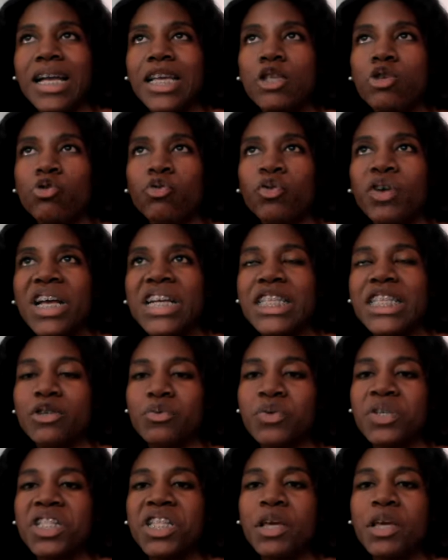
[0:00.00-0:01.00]
you raise a
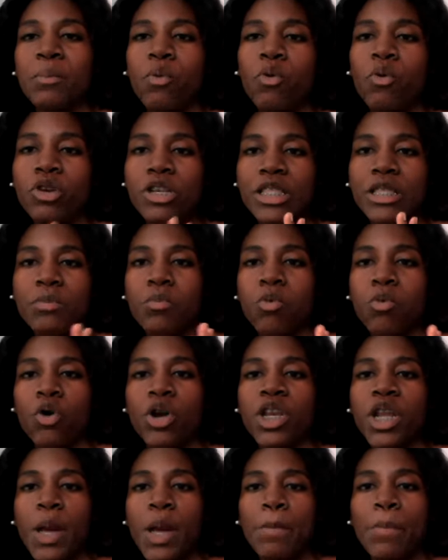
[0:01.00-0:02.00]
really important
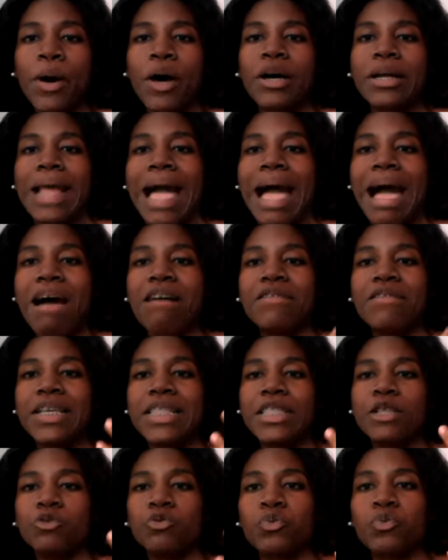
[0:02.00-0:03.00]
point about
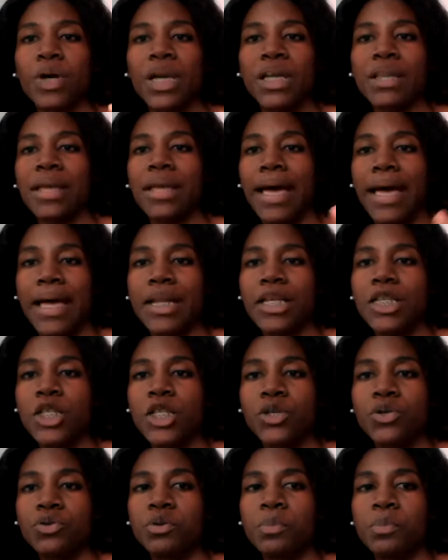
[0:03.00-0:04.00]
having the right
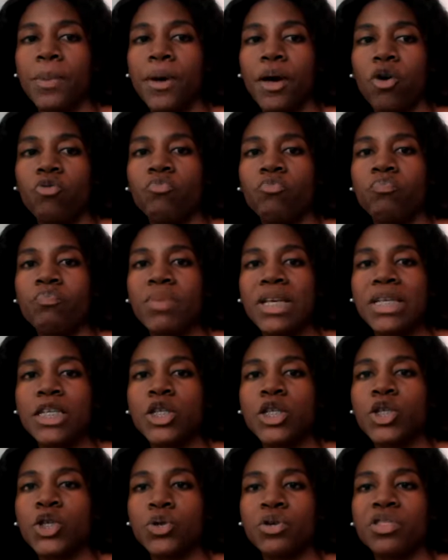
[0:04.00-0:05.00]
attitude about
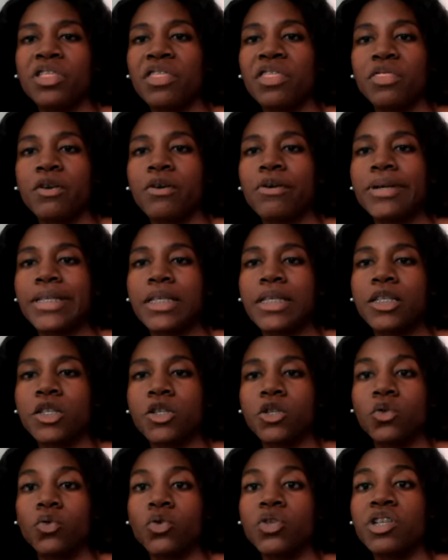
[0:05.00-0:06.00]
making sure that there is a
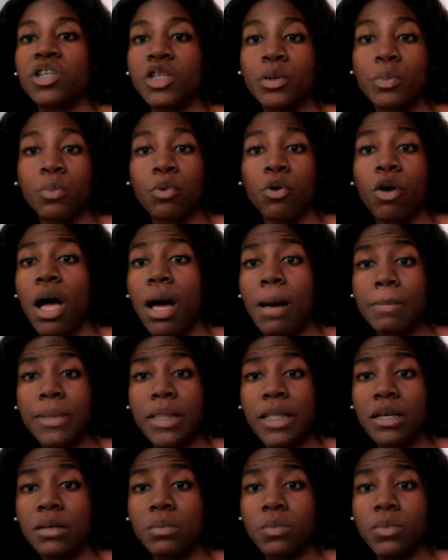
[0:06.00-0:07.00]
solution to
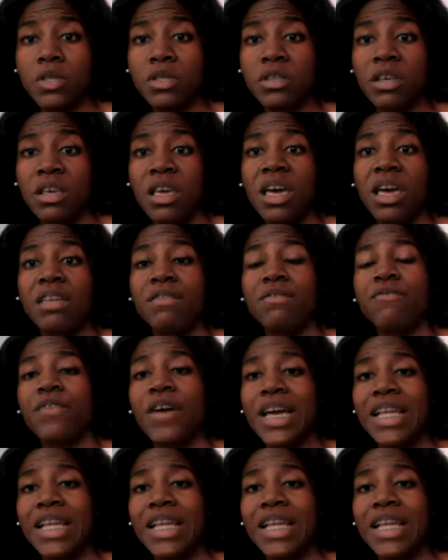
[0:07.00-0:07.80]
problems and